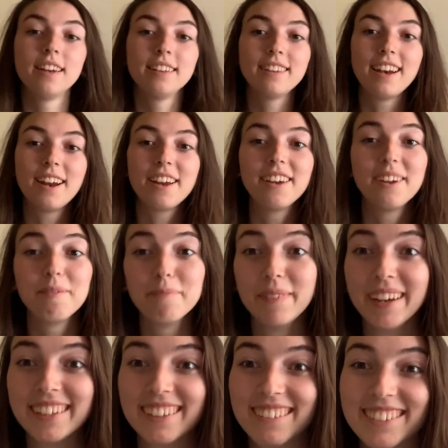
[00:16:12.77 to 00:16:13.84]
that I
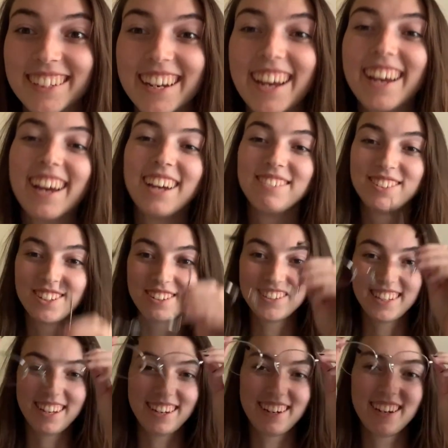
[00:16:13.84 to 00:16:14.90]
picked up today, I'm so
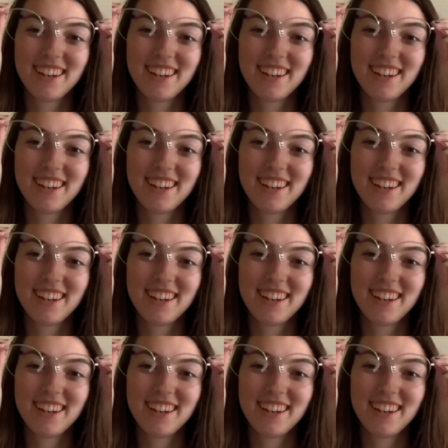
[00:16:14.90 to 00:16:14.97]
excited.